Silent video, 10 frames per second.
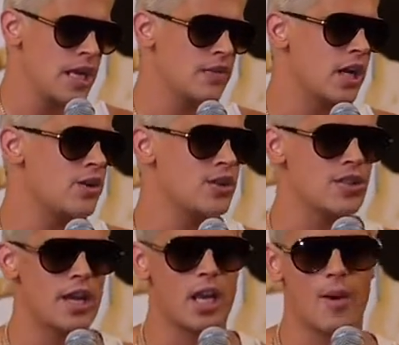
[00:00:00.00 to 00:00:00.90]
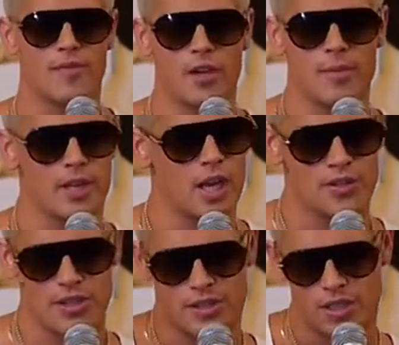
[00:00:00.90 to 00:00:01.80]
In the countries I come from, the
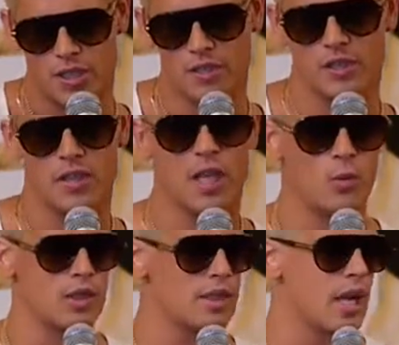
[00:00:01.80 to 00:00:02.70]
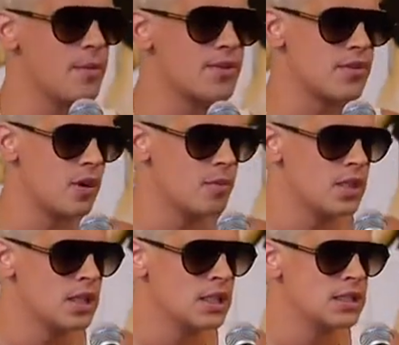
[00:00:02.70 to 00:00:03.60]
countries that Geert Wilders comes from,
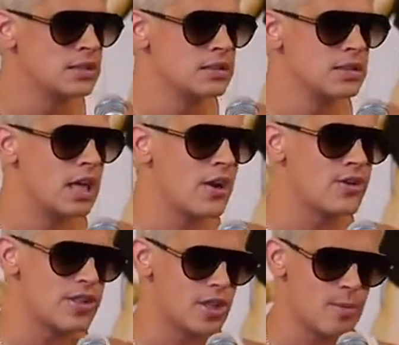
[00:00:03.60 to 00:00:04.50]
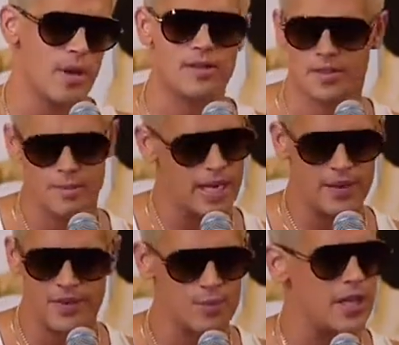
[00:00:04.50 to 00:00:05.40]
the countries that
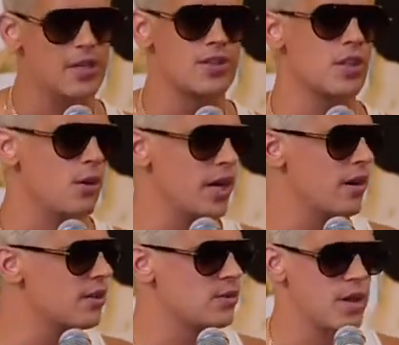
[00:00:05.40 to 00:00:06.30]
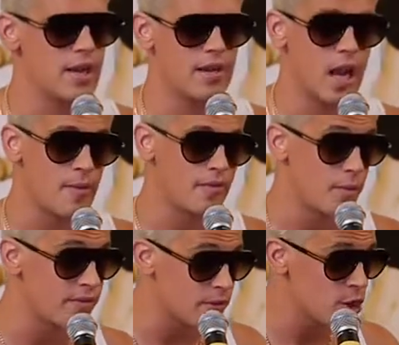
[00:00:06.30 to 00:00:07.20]
many of the speakers that you'll hear elsewhere come
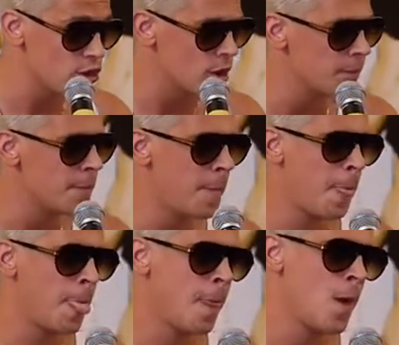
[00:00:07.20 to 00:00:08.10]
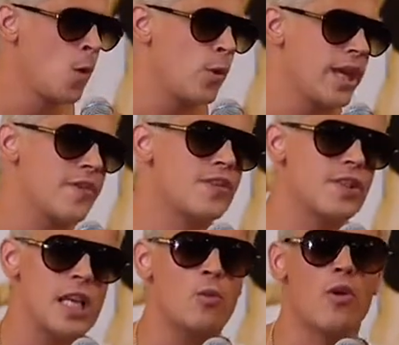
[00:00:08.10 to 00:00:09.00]
from Europe, we have
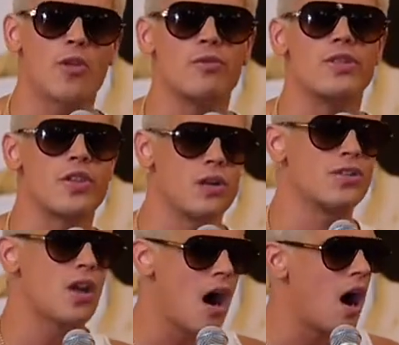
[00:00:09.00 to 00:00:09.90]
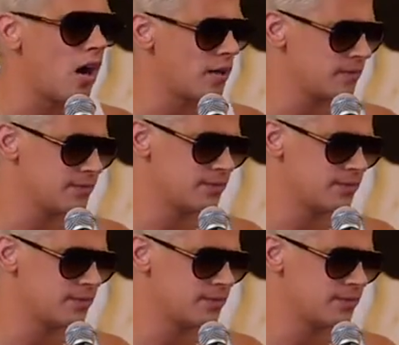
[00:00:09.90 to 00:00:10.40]
seen what the results are